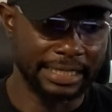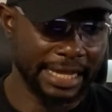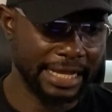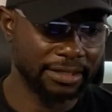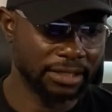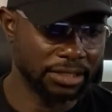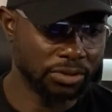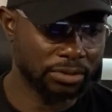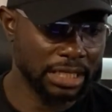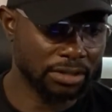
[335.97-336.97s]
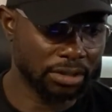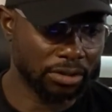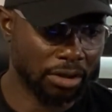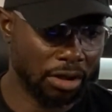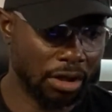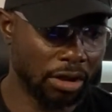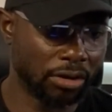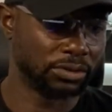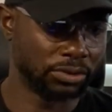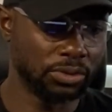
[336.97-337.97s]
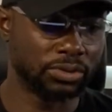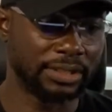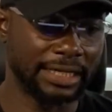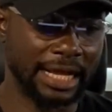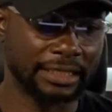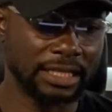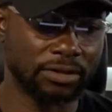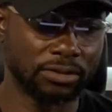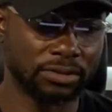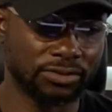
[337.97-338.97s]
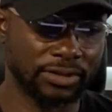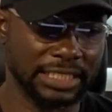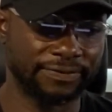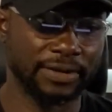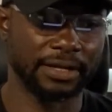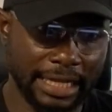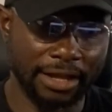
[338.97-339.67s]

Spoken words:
Then you click on all. Good. Now click on transfer.